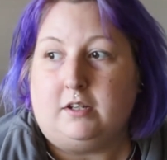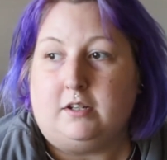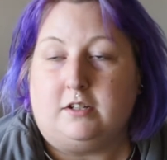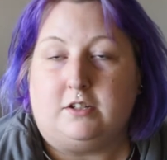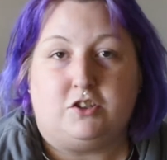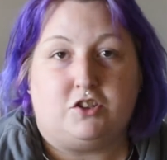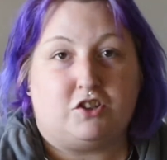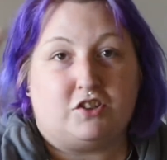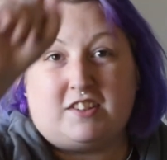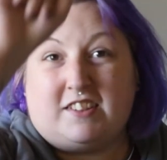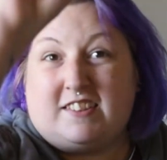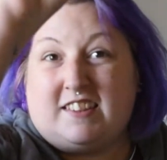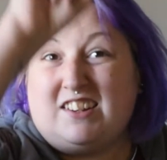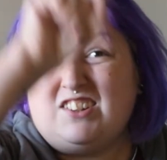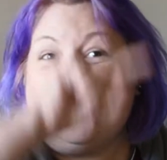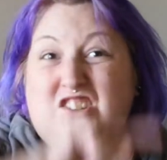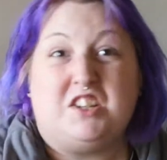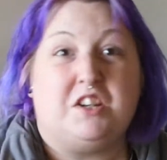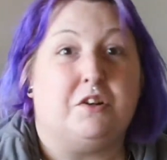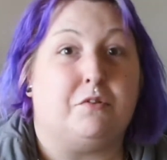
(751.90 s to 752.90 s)
just
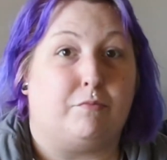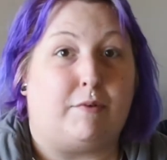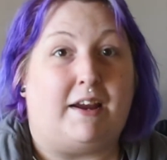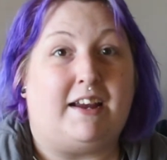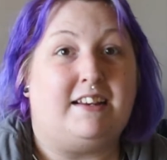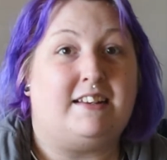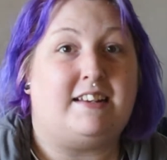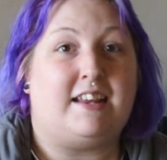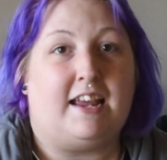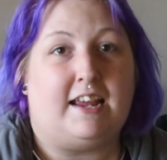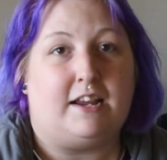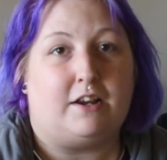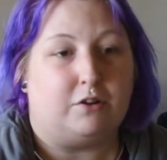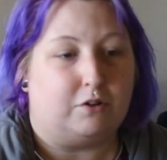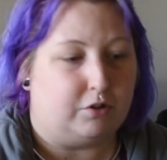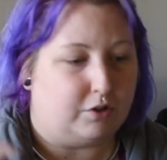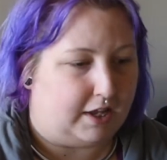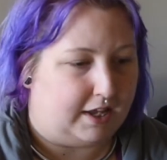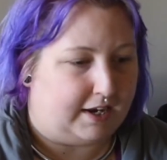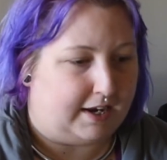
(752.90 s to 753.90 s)
essentially a
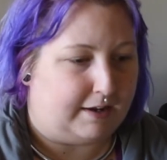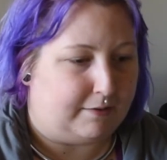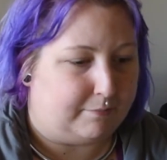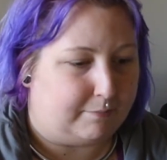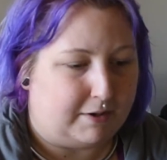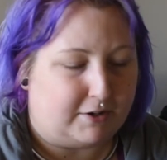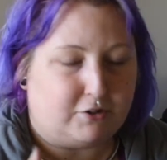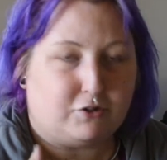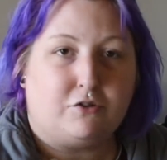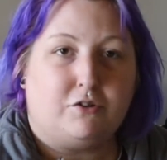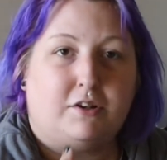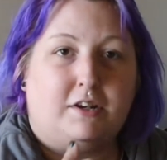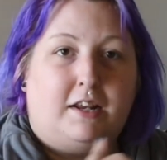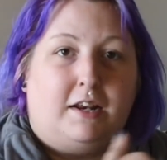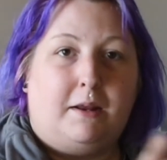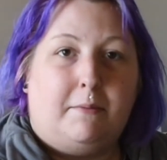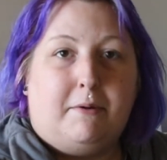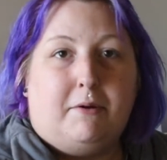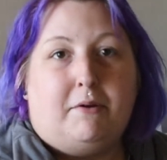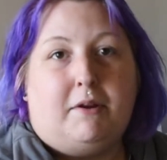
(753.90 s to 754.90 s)
rectangle, and I measured it
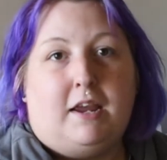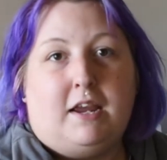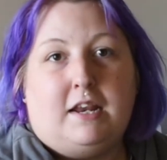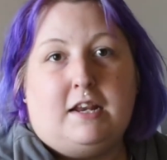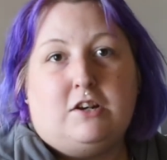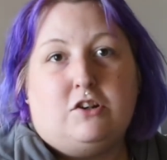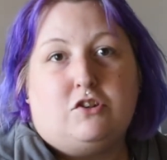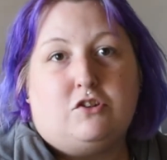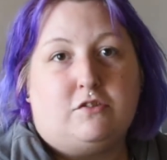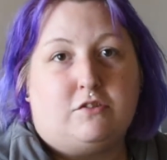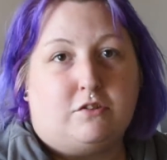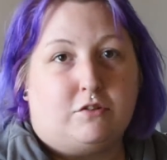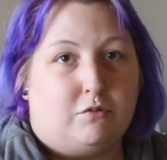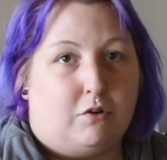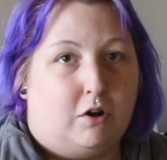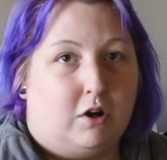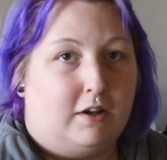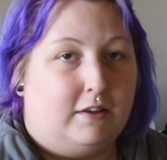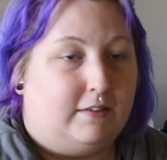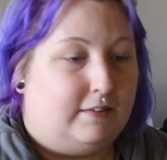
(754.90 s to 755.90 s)
about 8 inches
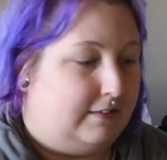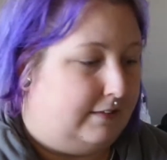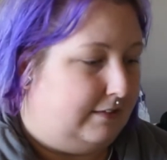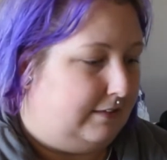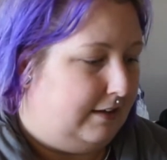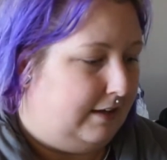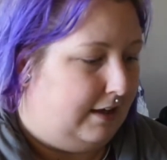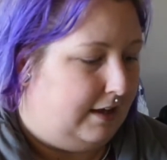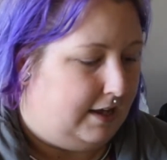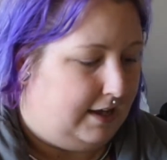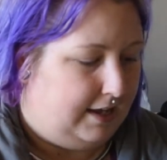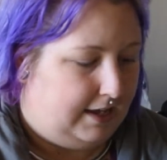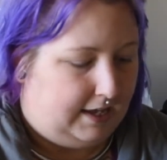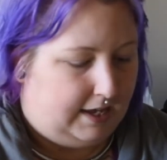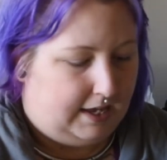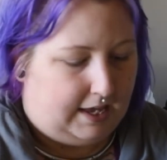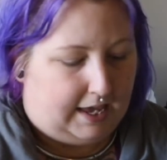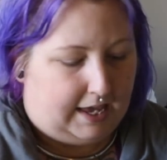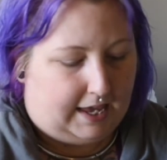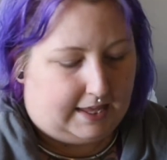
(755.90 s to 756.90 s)
across,
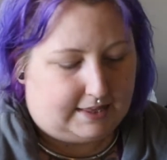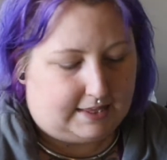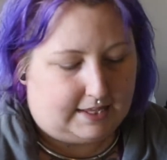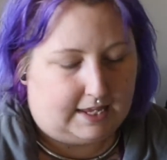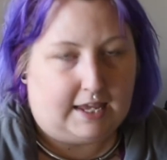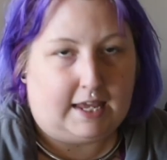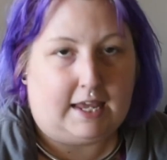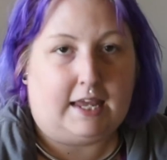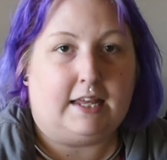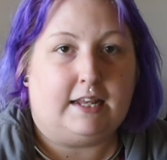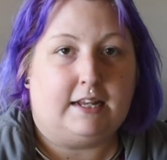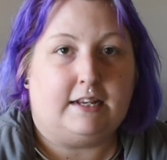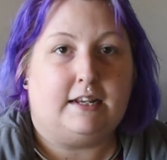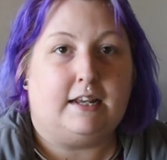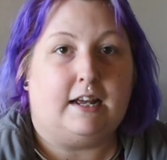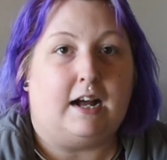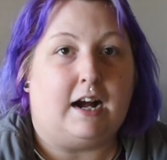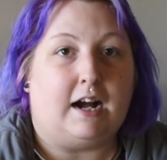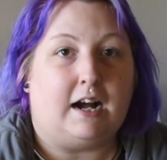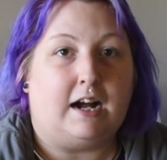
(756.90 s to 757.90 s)
and then
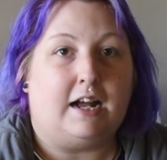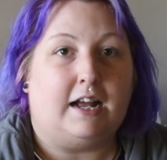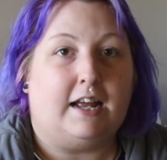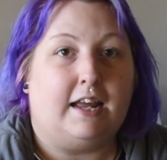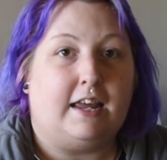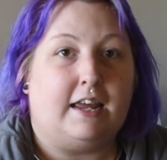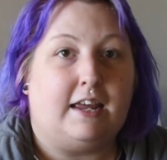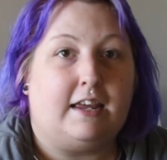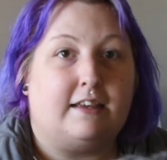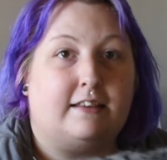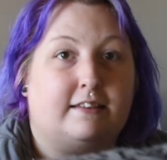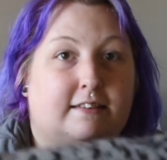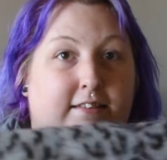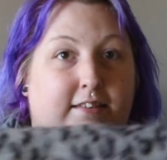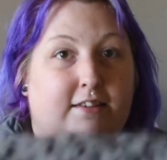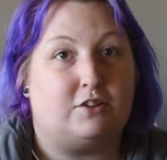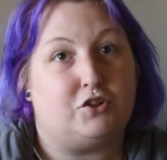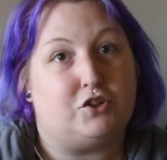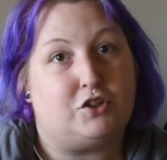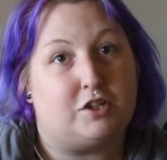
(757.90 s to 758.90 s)
I
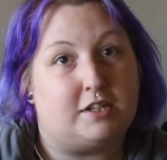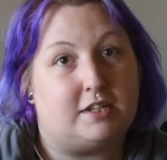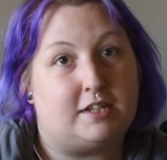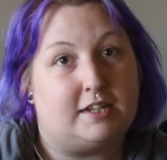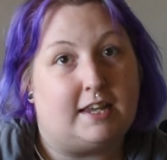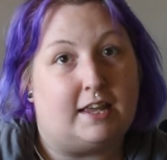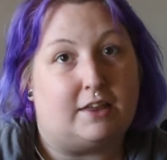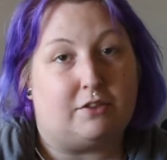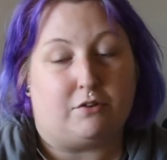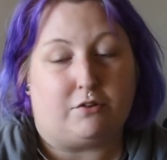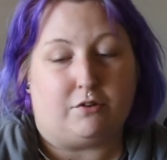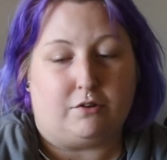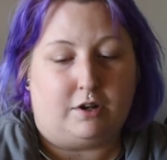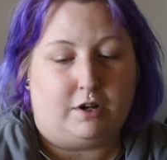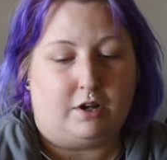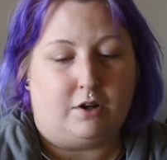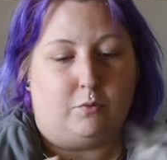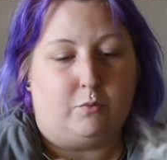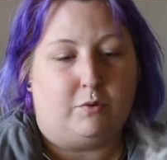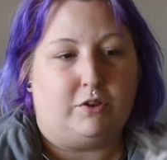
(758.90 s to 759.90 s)
stitched it together
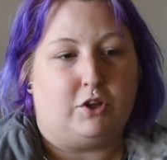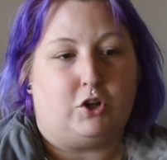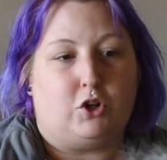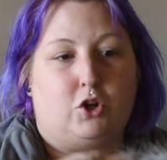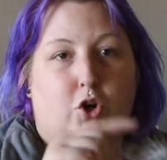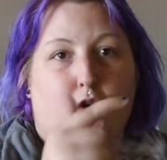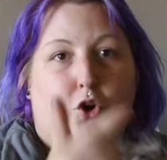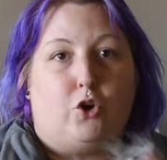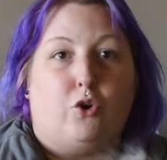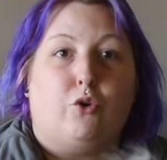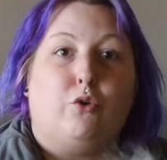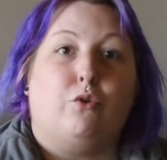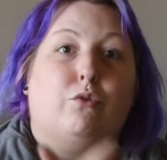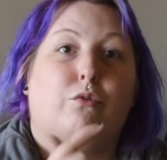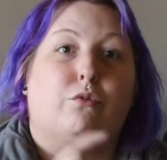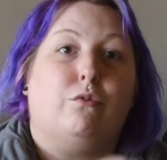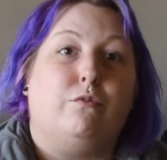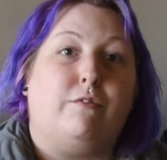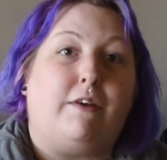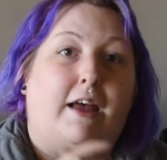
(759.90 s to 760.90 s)
with a
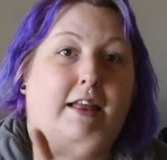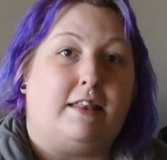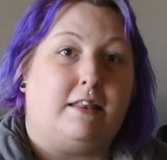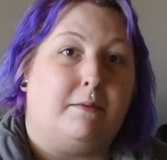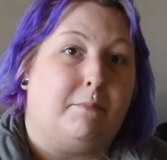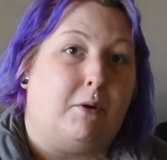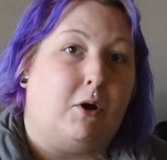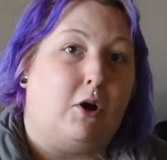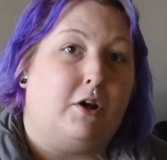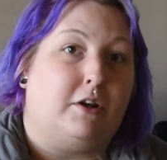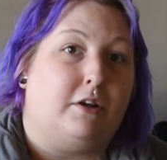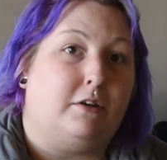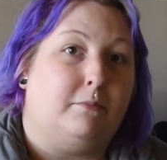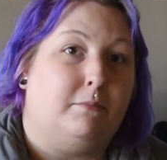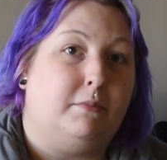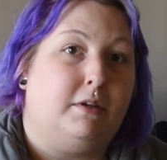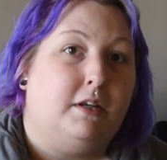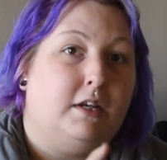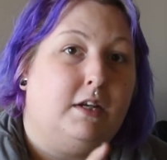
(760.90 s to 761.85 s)
curve at the bottom.